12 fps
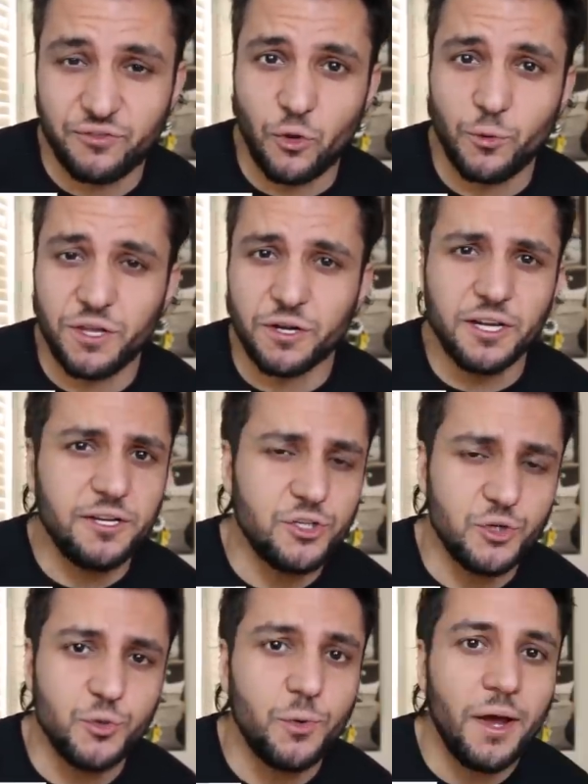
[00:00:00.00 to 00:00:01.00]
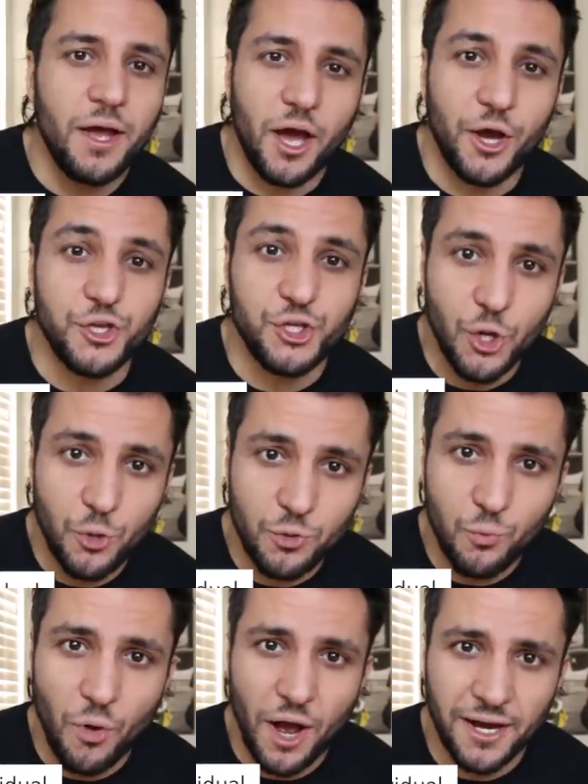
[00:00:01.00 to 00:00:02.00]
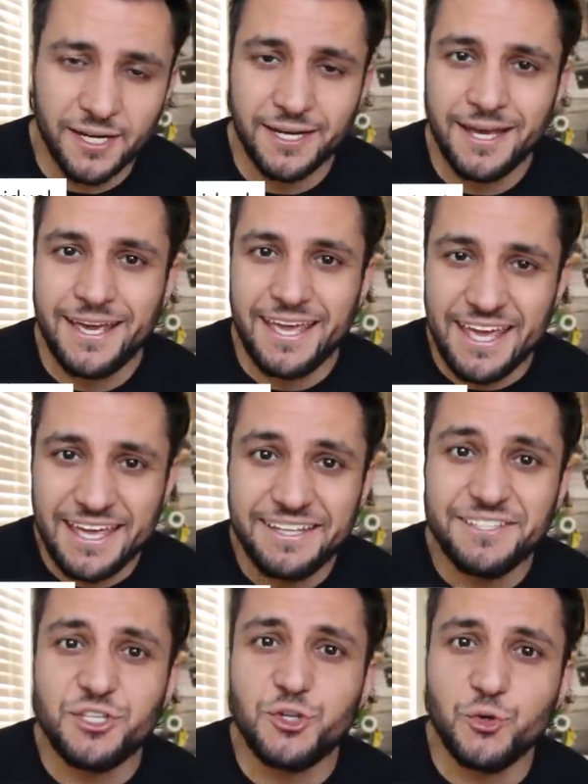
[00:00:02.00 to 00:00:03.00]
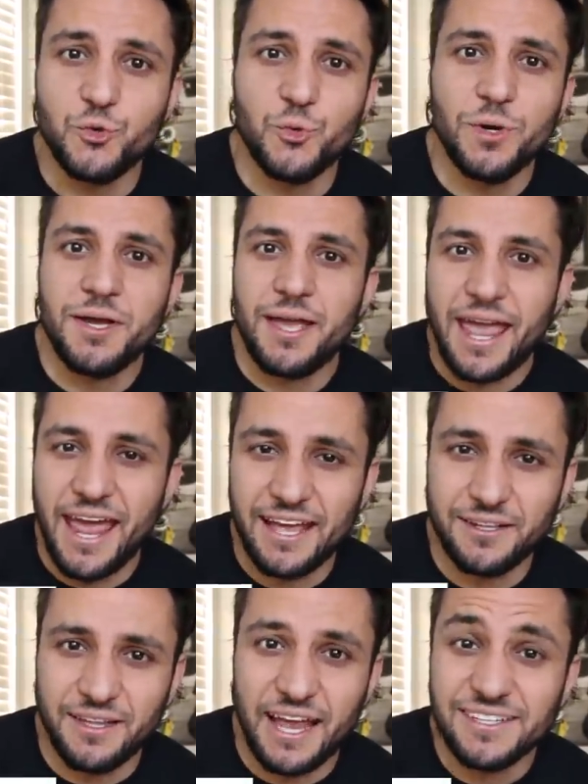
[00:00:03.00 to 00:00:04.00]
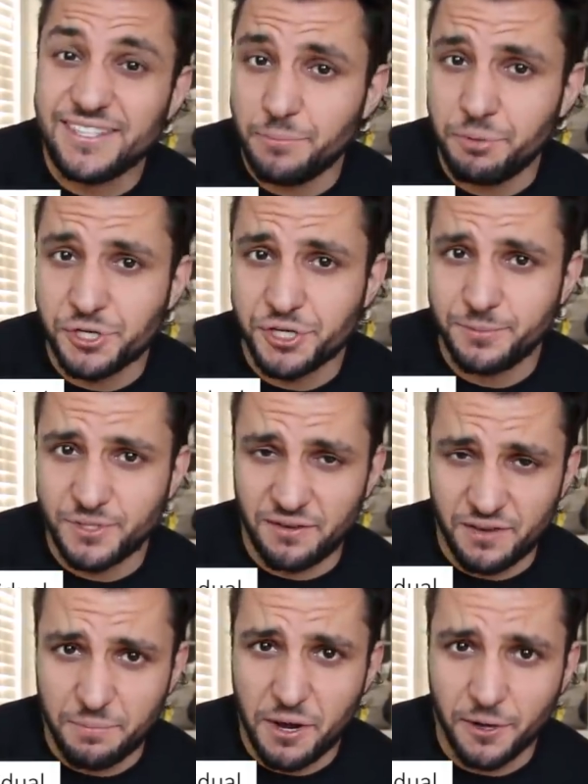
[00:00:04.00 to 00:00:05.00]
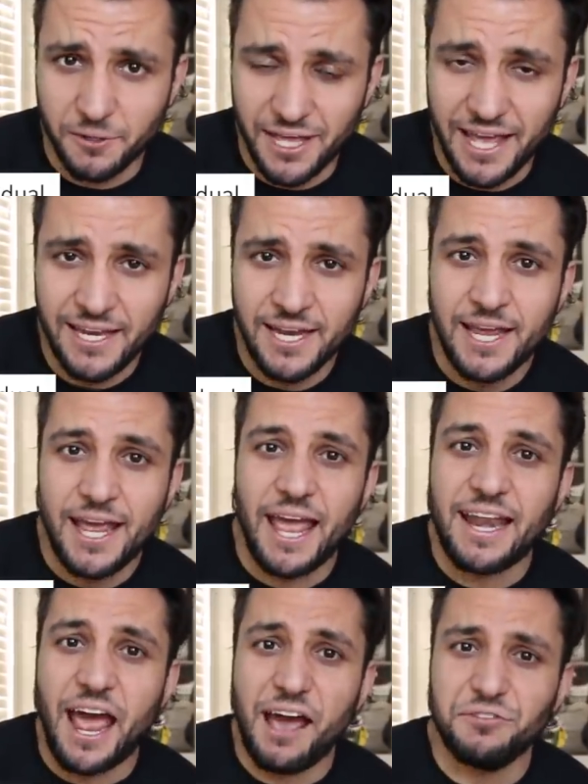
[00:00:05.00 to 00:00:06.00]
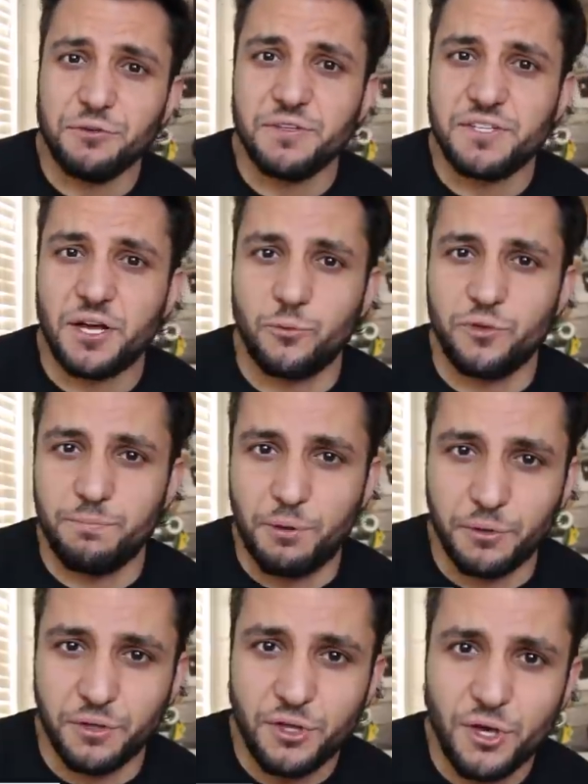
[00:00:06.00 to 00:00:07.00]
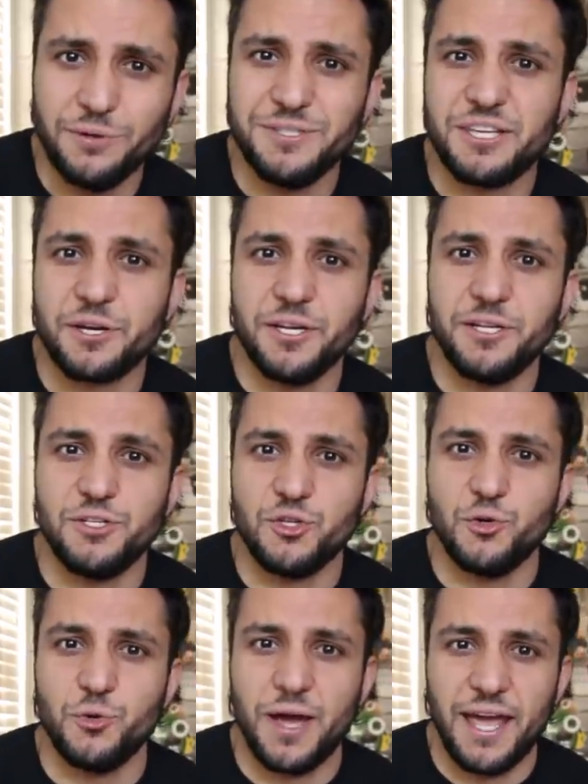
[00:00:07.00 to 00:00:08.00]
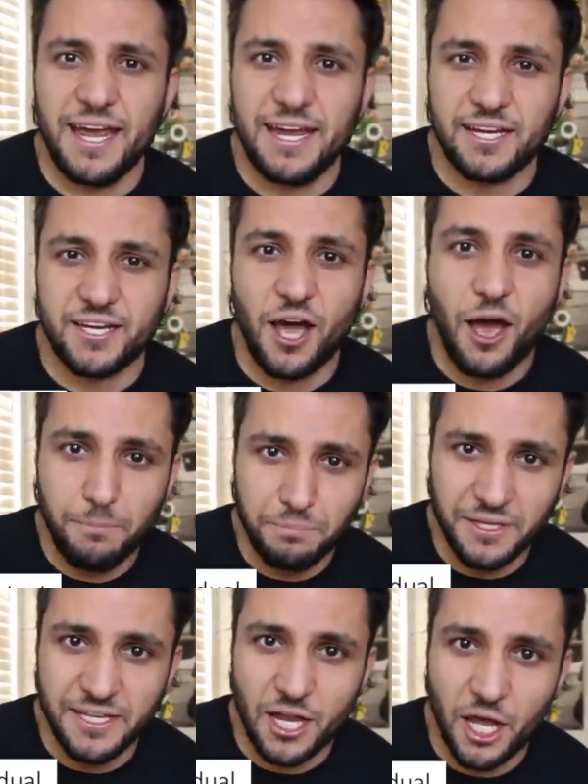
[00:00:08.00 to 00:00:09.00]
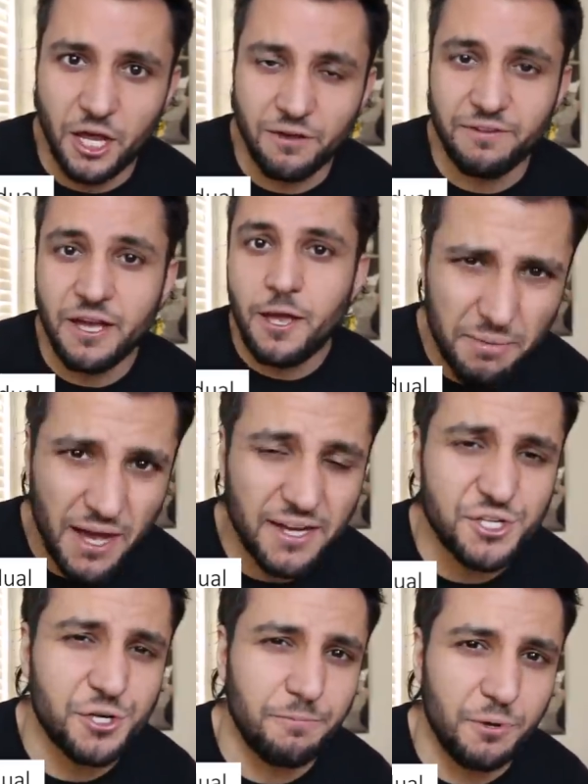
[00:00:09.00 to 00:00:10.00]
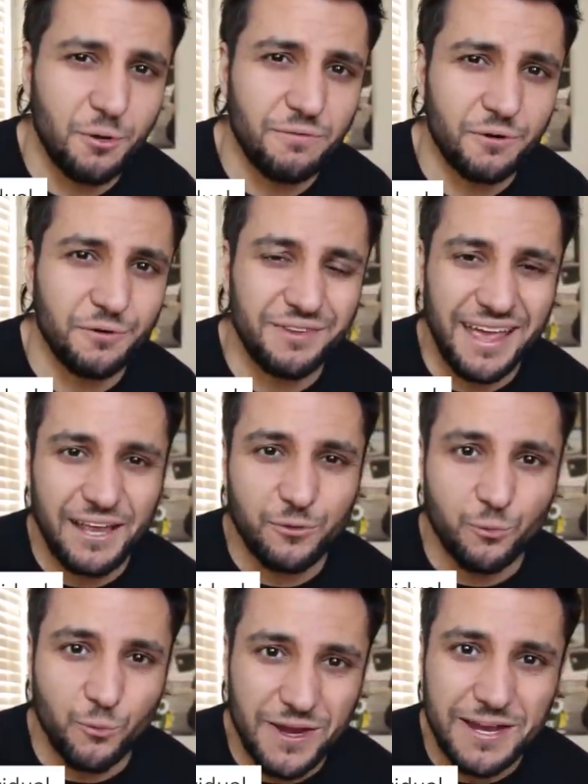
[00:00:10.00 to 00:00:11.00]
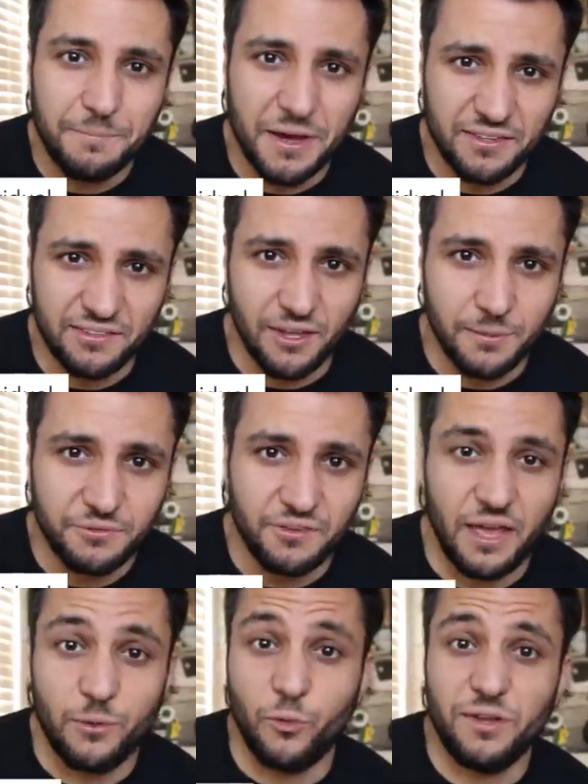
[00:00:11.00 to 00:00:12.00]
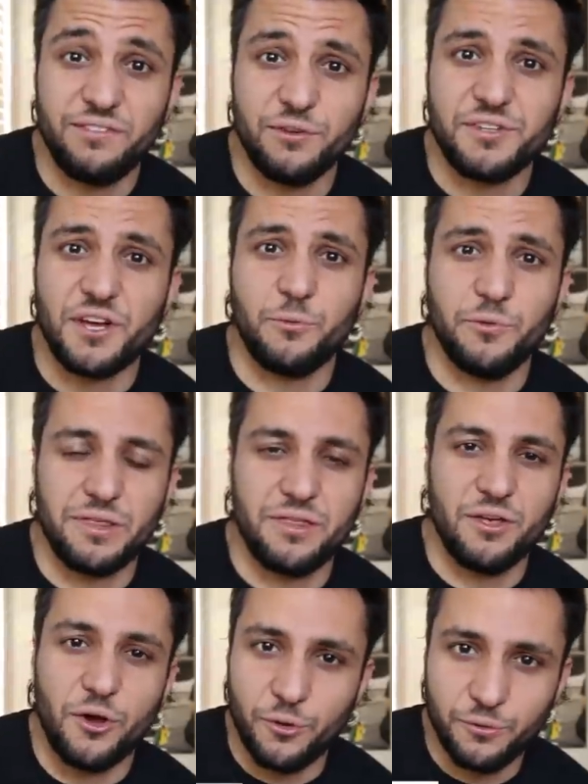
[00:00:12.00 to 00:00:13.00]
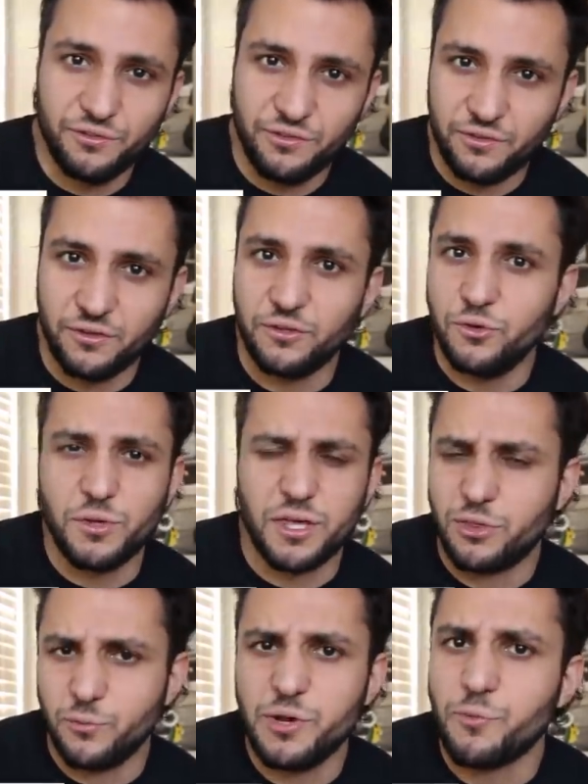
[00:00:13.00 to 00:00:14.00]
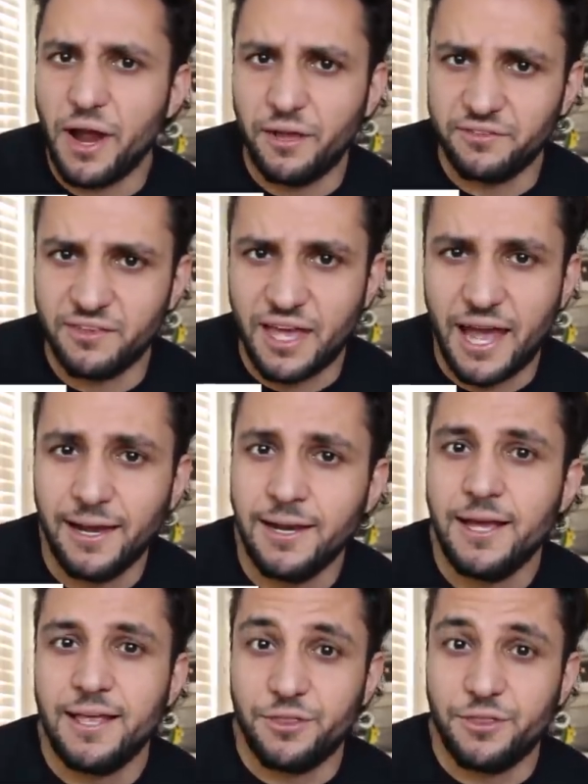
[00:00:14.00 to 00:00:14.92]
So they're gonna do a yoke walk into hand, handstand push-ups on a parallel and after they're done with both of those, they're gonna do a couplet of box jump overs and ring muscle ups. And once they're done with those, they're gonna do like three rounds of that.